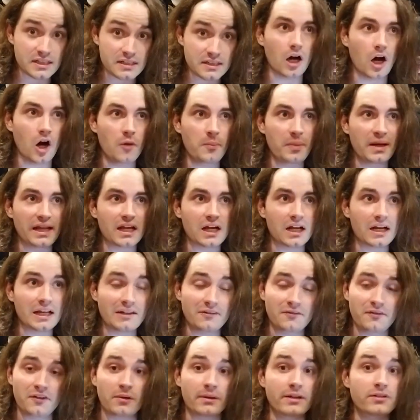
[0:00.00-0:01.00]
Opening on a
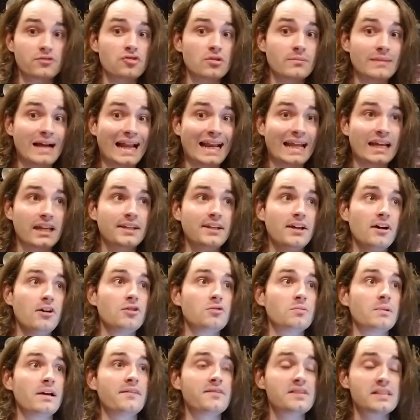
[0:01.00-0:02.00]
very dramatic note
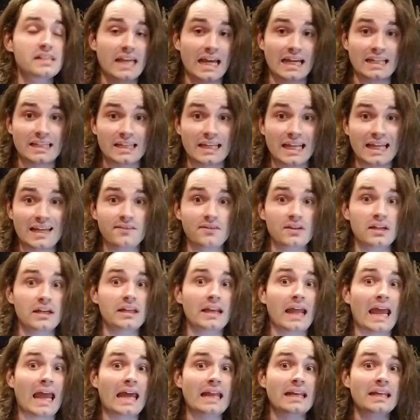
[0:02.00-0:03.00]
with Scandinavian
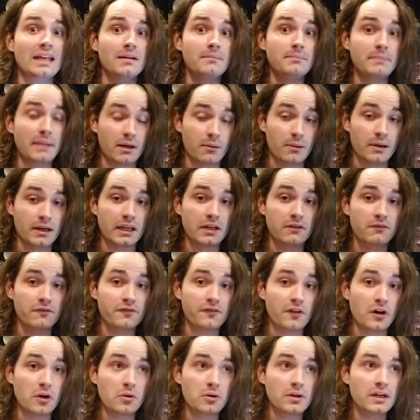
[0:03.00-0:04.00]
and American
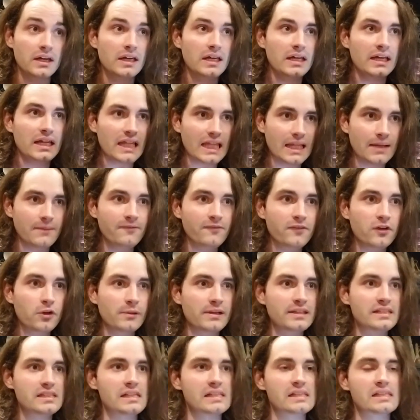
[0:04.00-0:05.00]
folk
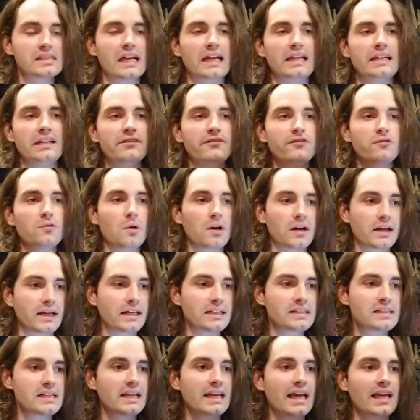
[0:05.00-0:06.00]
influences kind of working
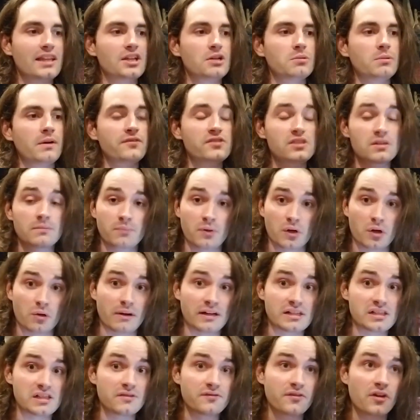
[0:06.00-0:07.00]
together with some
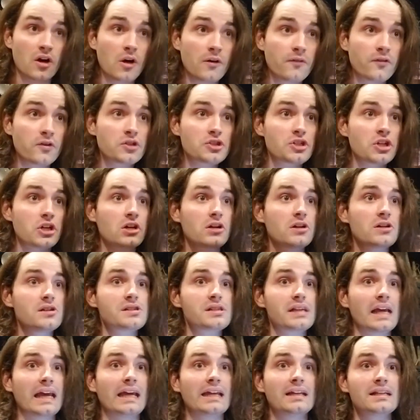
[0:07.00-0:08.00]
progressive overtures
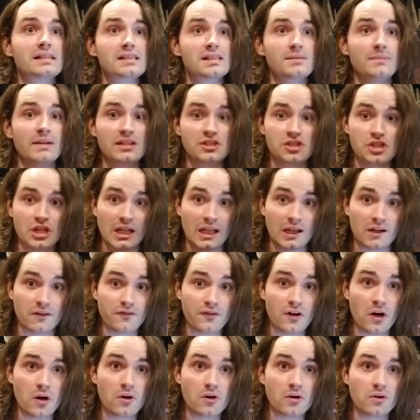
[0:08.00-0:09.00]
and some angelic
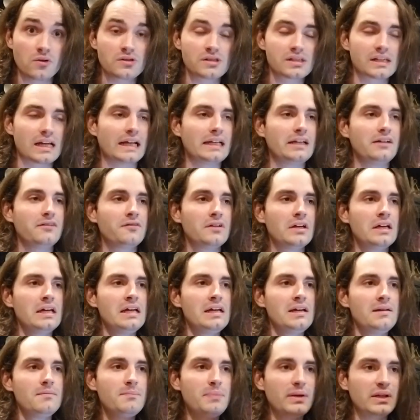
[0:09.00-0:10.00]
vocals, kind of
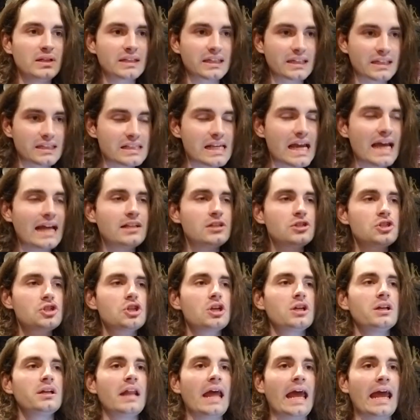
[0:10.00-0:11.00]
building
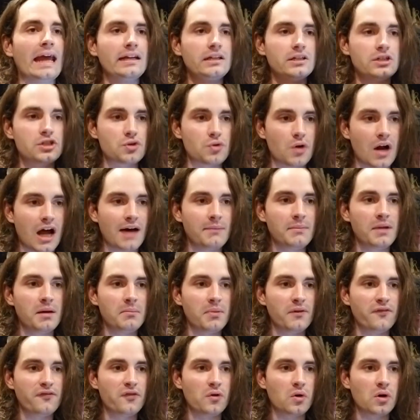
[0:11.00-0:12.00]
tension and drama
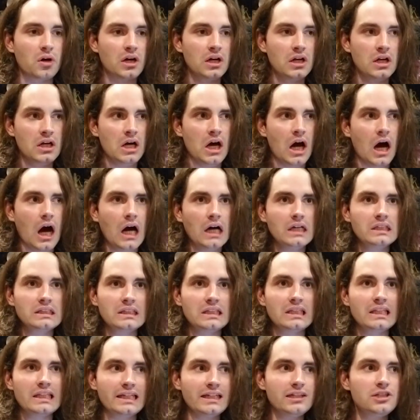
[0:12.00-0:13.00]
before
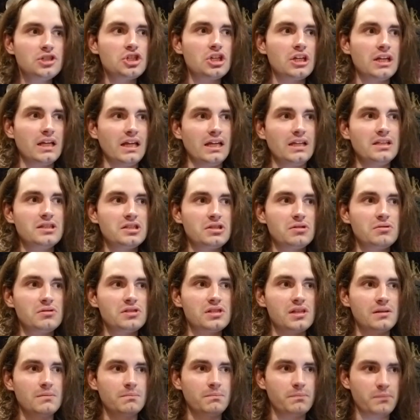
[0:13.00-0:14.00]
unleashing into
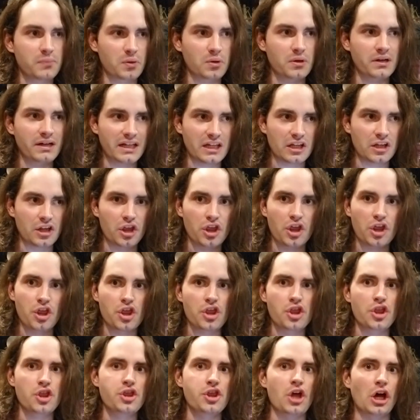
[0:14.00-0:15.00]
some pretty
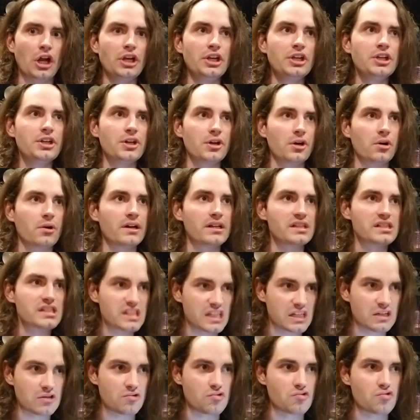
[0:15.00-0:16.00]
thunderous
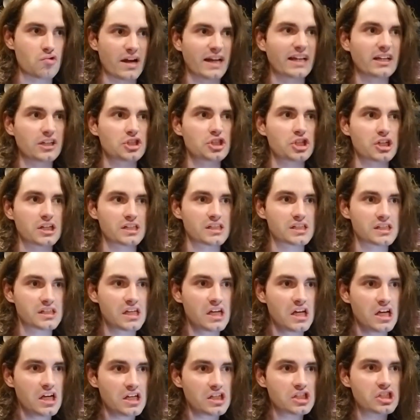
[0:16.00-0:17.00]
and righteous
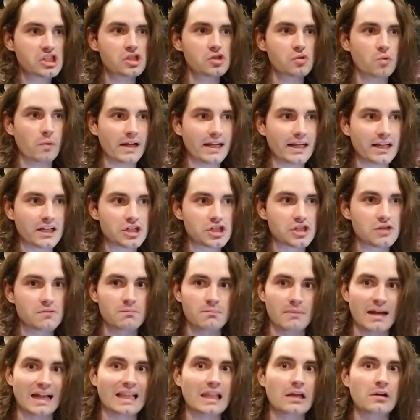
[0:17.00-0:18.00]
Swedish
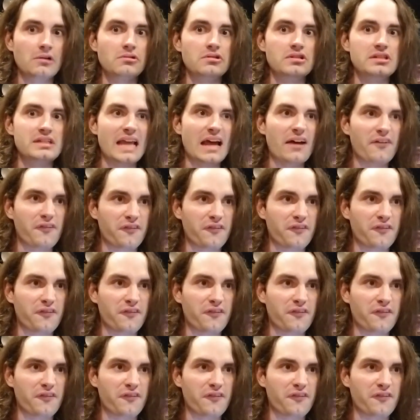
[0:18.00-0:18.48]
MELO-DEATH